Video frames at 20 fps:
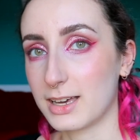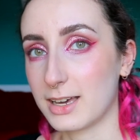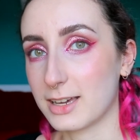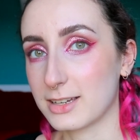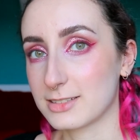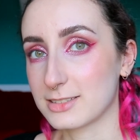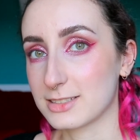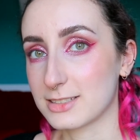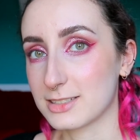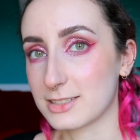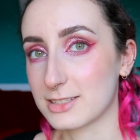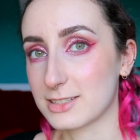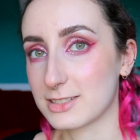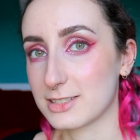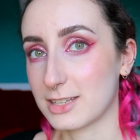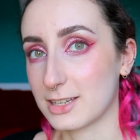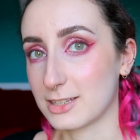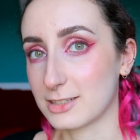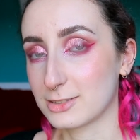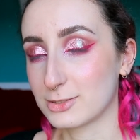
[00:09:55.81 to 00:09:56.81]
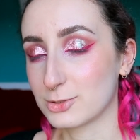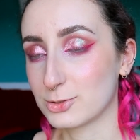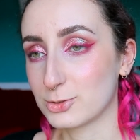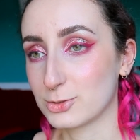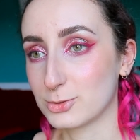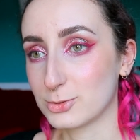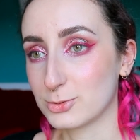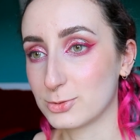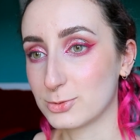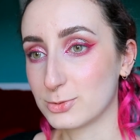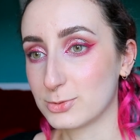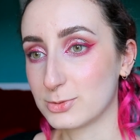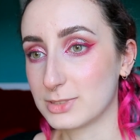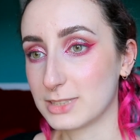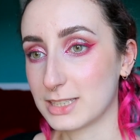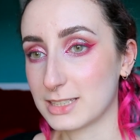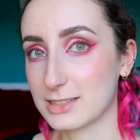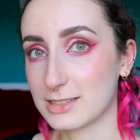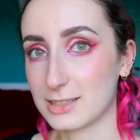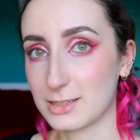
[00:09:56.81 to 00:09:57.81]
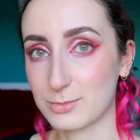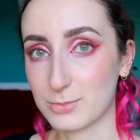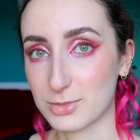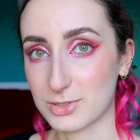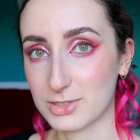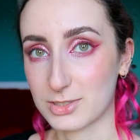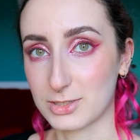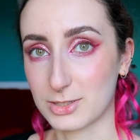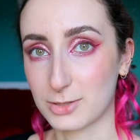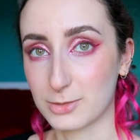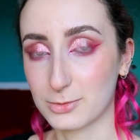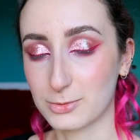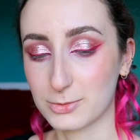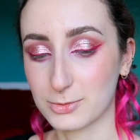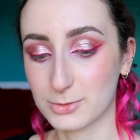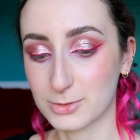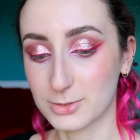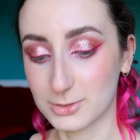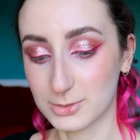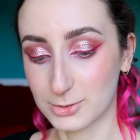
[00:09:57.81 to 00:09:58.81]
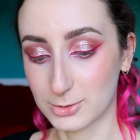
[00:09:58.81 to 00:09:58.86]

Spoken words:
agnes10 to get 10% off